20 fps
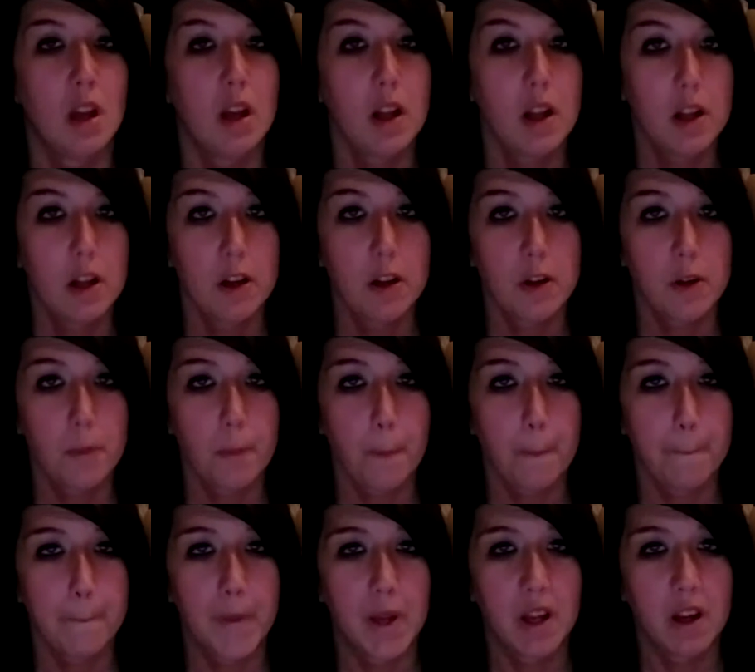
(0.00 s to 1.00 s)

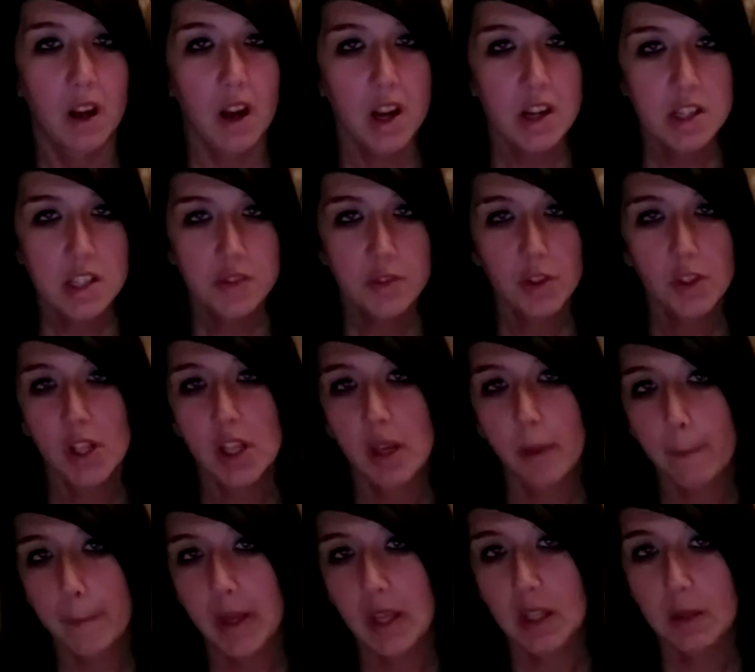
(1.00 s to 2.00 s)
um, I just felt like
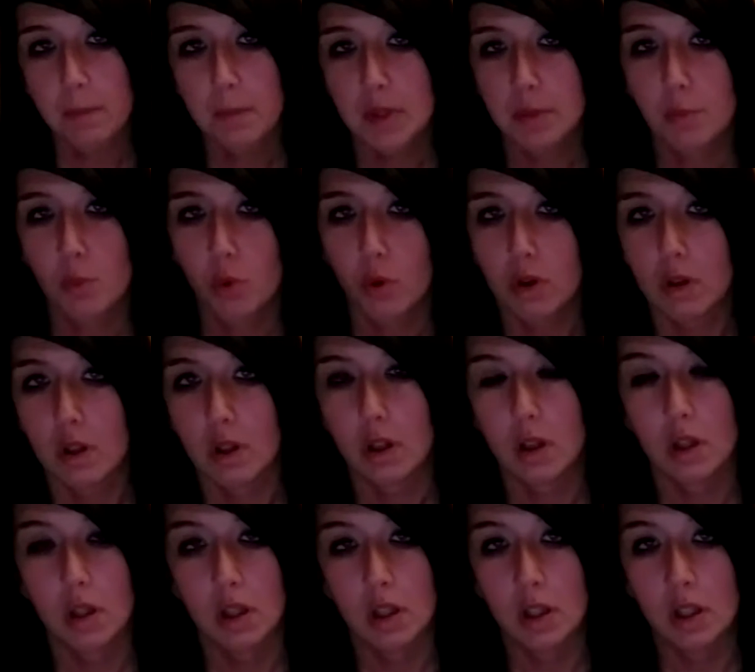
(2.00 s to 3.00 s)
it made me
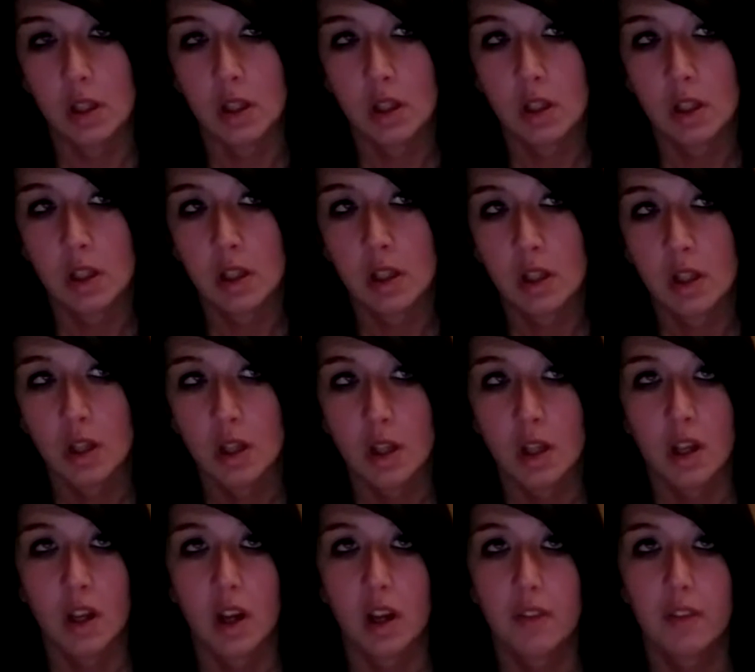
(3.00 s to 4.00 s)
more
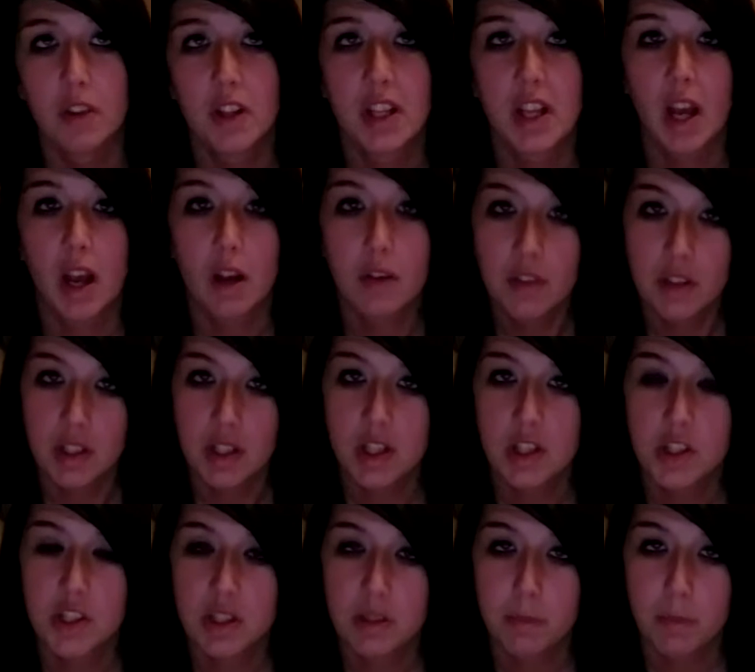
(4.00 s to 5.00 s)
I feel like having an
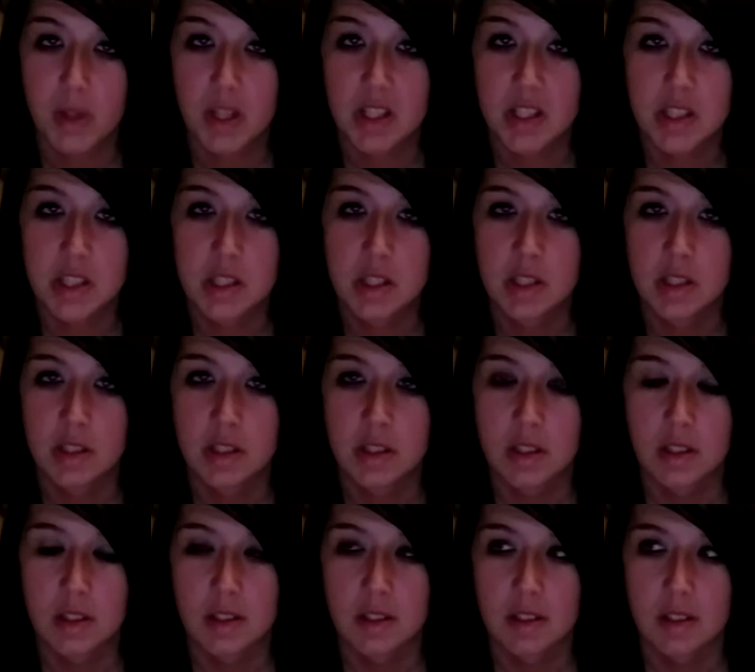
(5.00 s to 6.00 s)
agent meant
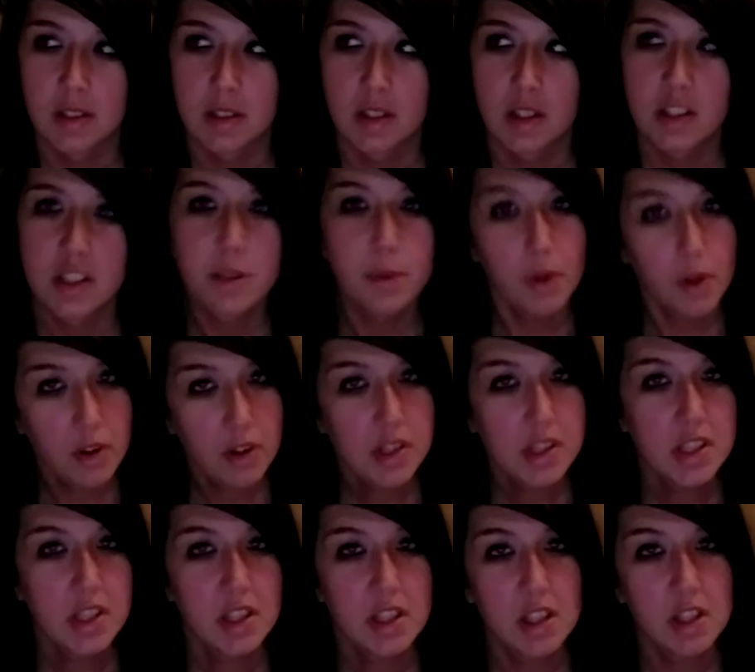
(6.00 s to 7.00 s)
to be
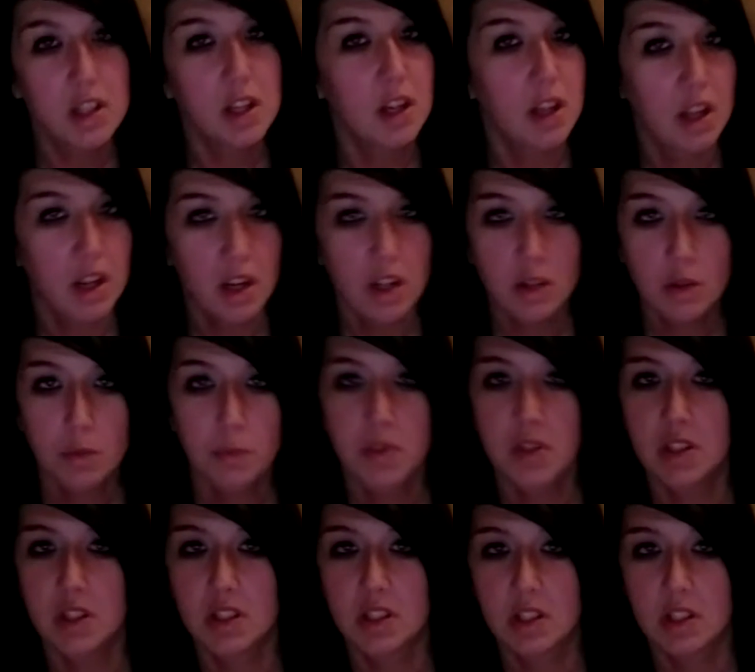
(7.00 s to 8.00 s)
honest it and I don't
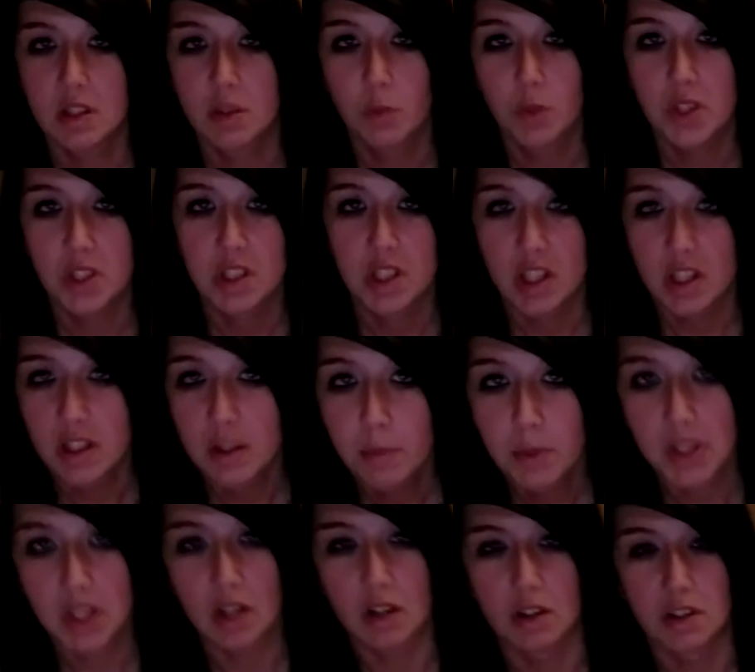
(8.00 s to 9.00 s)
mean this in a way to
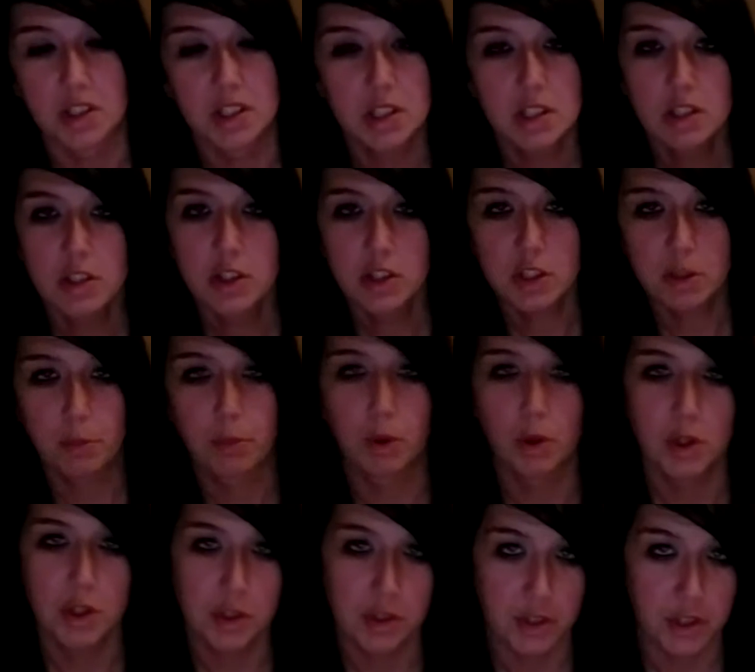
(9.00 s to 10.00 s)
anybody else this is just a
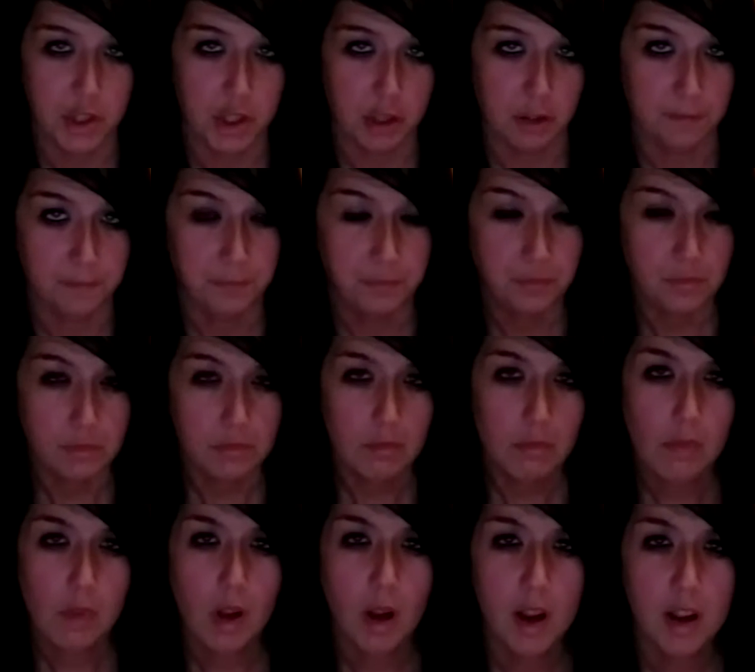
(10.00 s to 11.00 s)
personal issue
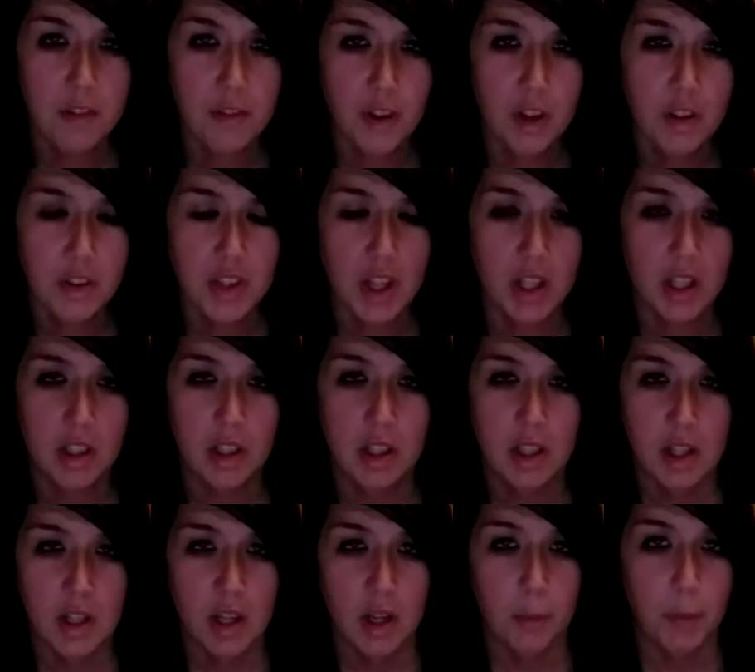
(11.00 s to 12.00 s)
I felt that
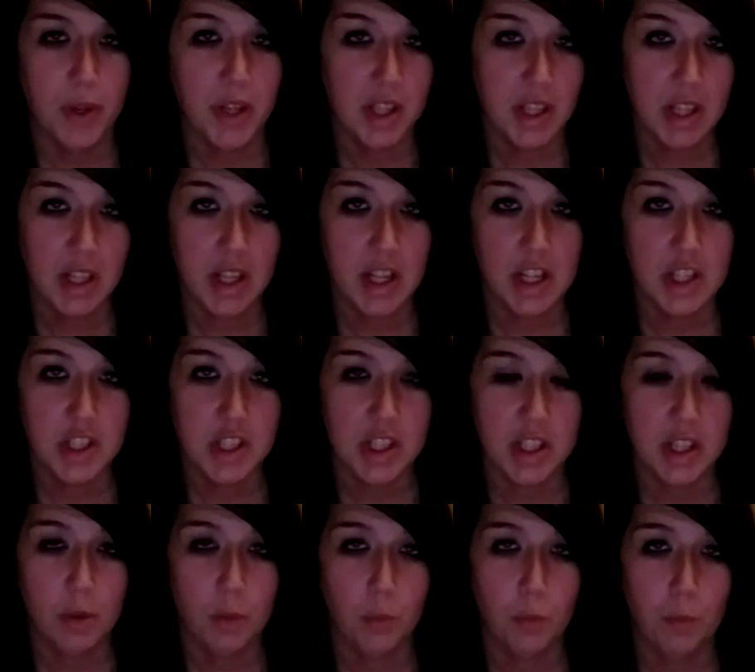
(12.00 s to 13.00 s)
by getting an agent
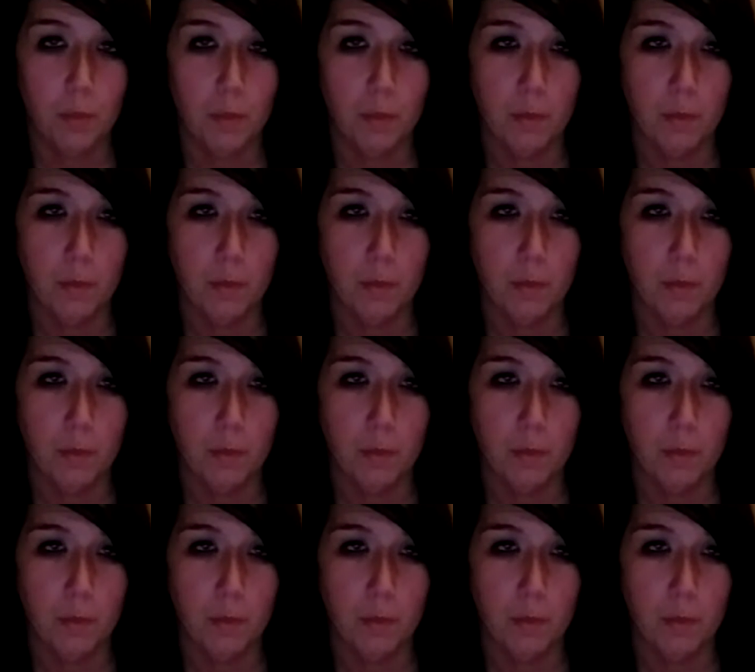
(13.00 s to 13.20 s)
it